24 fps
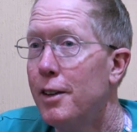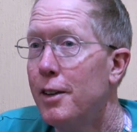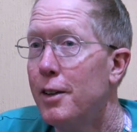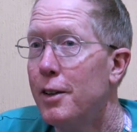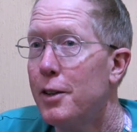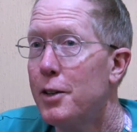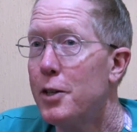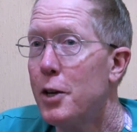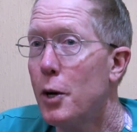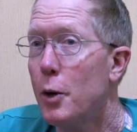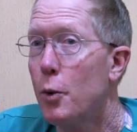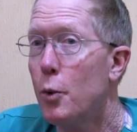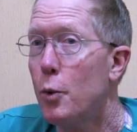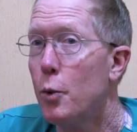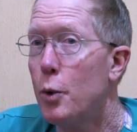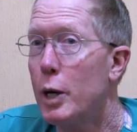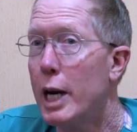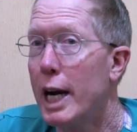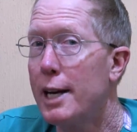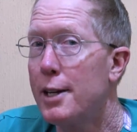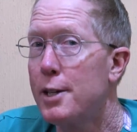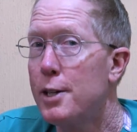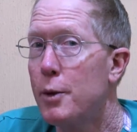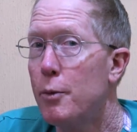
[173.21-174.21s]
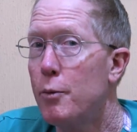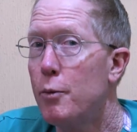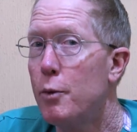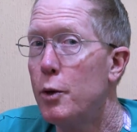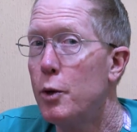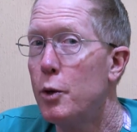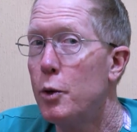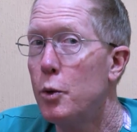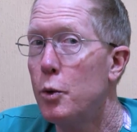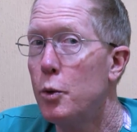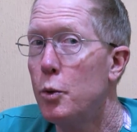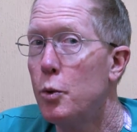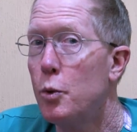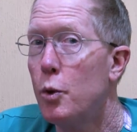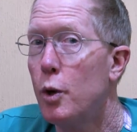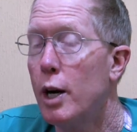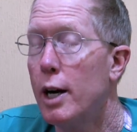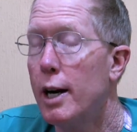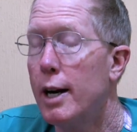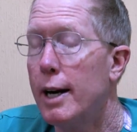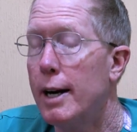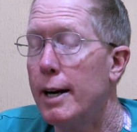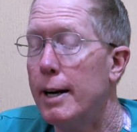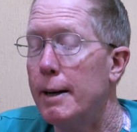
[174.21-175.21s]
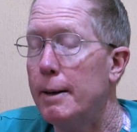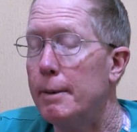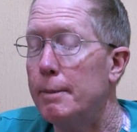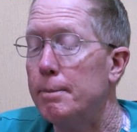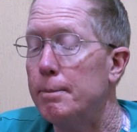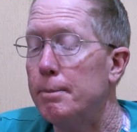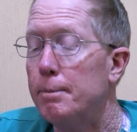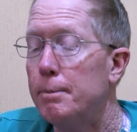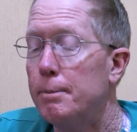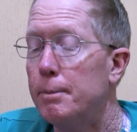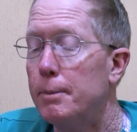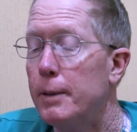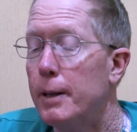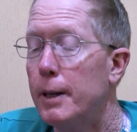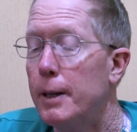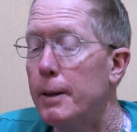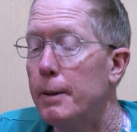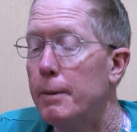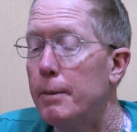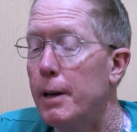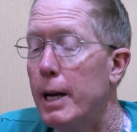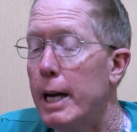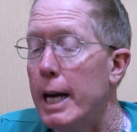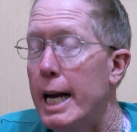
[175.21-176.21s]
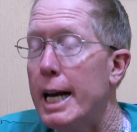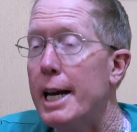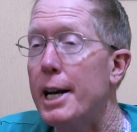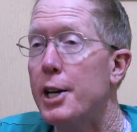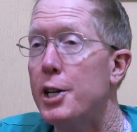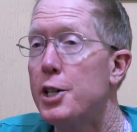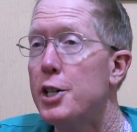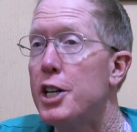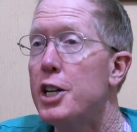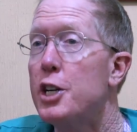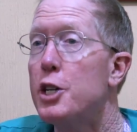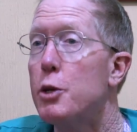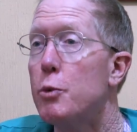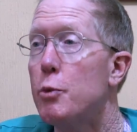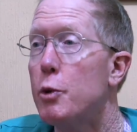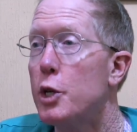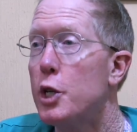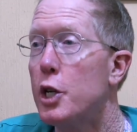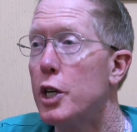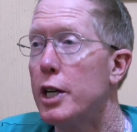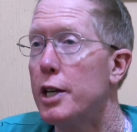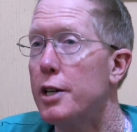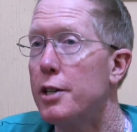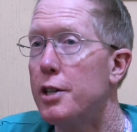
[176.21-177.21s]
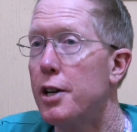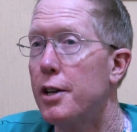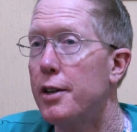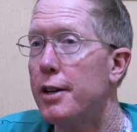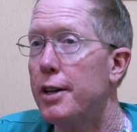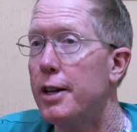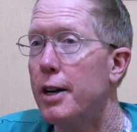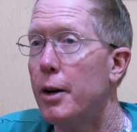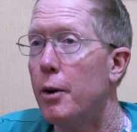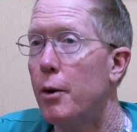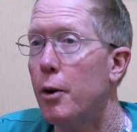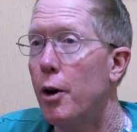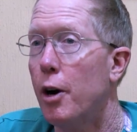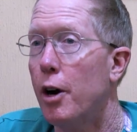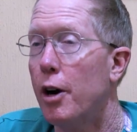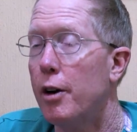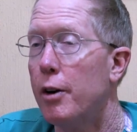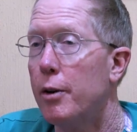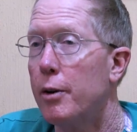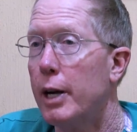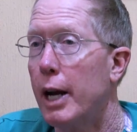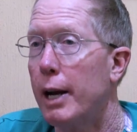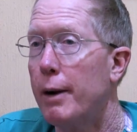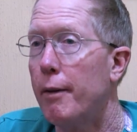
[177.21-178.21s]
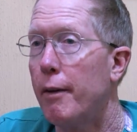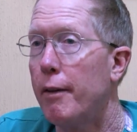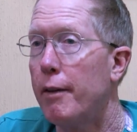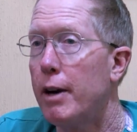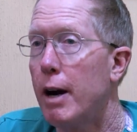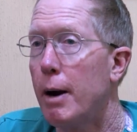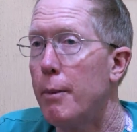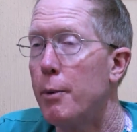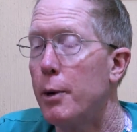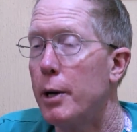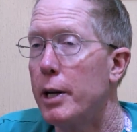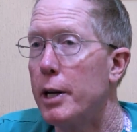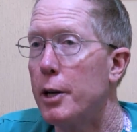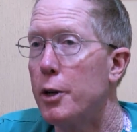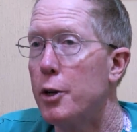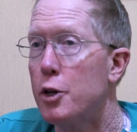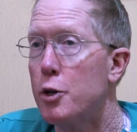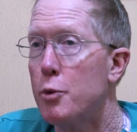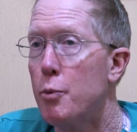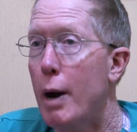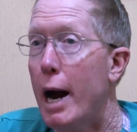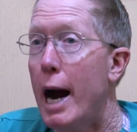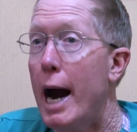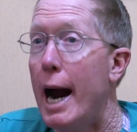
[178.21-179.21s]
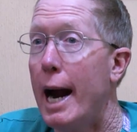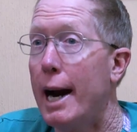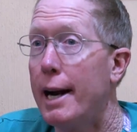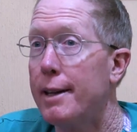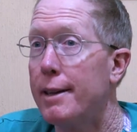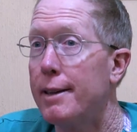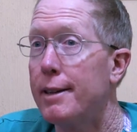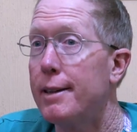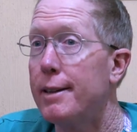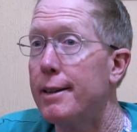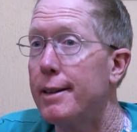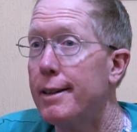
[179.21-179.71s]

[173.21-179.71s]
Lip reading: So we got some new anesthesia machines in the OR. We got them a couple of years back.